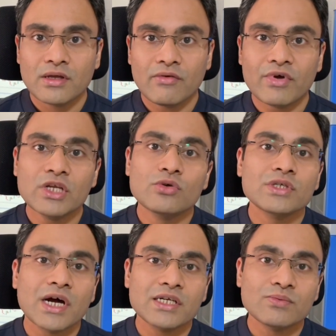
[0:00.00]
When you
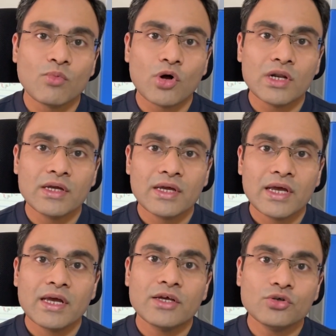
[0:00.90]
start small,
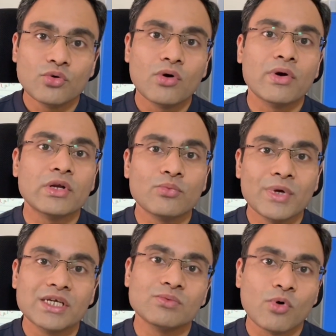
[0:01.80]
you are going to
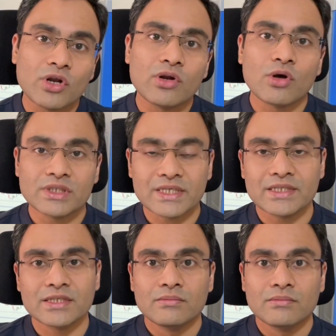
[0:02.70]
make smaller
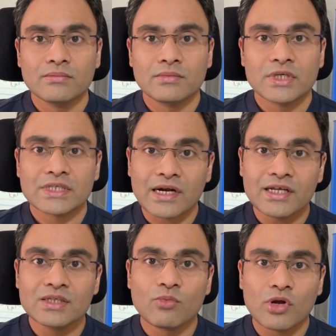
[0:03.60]
losses.
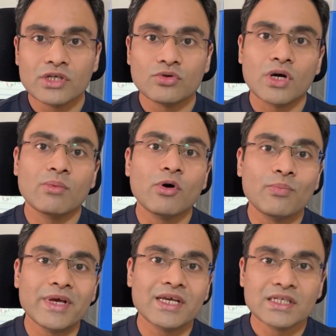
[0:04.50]
Starting small is not about
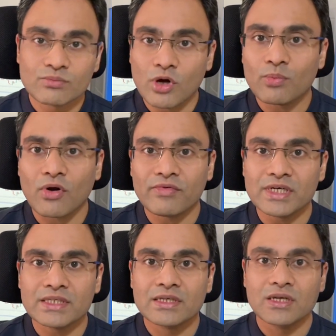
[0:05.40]
making small
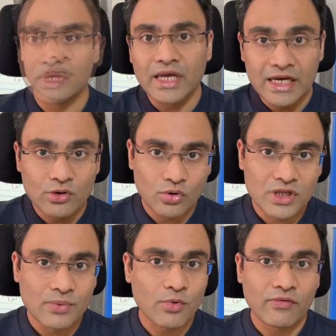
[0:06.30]
profits. Ignore
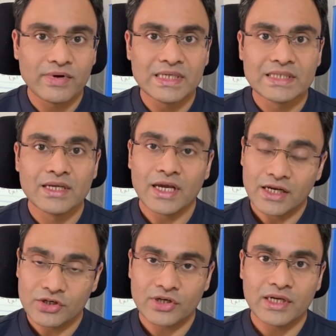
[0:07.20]
the profits
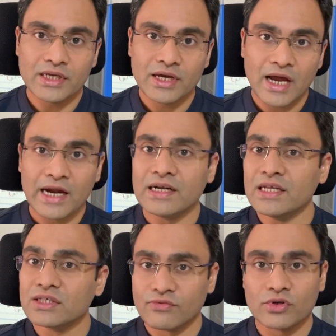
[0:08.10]
initially. At
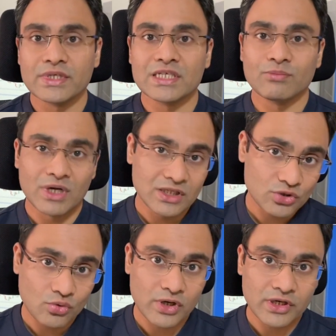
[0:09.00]
least for 6 months
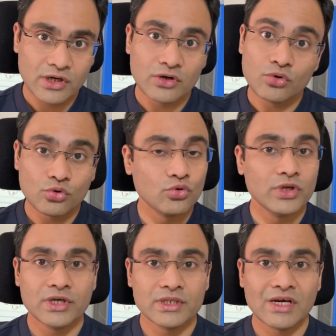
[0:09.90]
to a year to 2
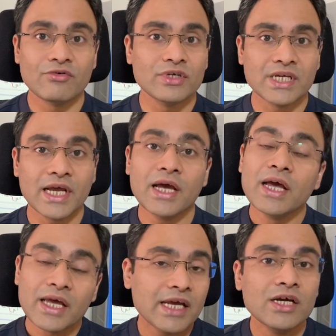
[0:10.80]
years, I would say,
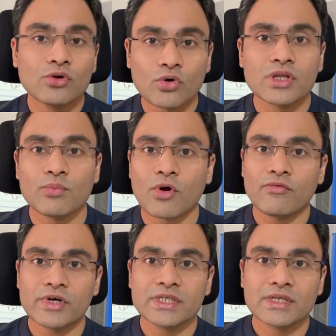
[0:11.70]
ignore the
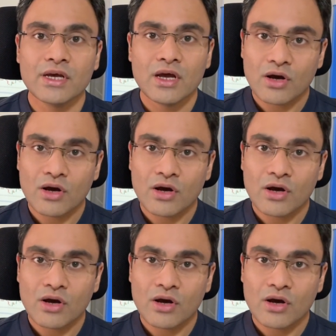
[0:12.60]
profits.